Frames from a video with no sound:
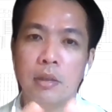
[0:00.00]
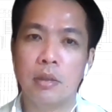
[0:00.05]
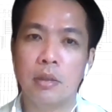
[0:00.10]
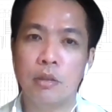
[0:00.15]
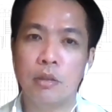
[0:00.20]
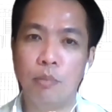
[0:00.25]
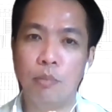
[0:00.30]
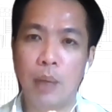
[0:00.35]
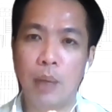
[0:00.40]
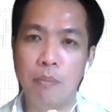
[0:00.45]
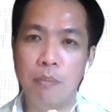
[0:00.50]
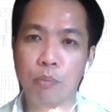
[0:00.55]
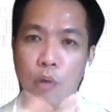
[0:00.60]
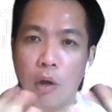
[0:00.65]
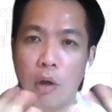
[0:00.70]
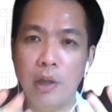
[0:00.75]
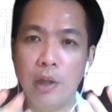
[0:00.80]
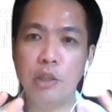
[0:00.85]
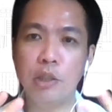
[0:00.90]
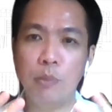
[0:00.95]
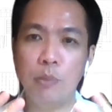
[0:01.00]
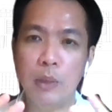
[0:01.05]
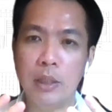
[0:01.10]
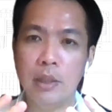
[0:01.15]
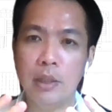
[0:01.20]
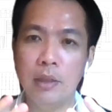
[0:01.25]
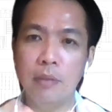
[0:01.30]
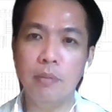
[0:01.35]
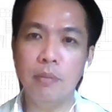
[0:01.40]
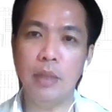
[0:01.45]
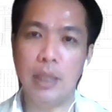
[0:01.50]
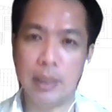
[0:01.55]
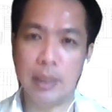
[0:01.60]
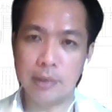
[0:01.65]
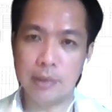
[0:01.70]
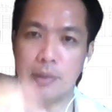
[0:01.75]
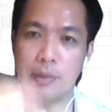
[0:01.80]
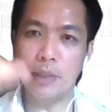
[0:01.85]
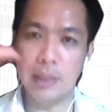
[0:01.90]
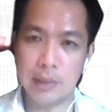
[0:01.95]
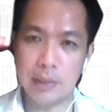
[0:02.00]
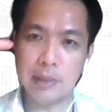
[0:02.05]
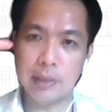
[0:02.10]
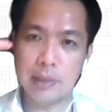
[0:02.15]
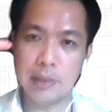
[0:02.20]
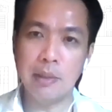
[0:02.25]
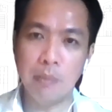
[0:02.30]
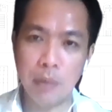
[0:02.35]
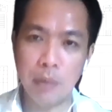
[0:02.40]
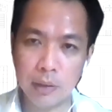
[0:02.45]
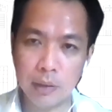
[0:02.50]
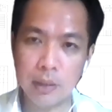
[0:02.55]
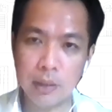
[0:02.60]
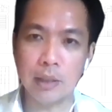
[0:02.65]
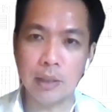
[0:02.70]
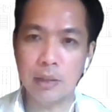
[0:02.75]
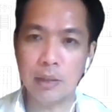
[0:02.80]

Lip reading: So, but broadly speaking, it's the similar thing.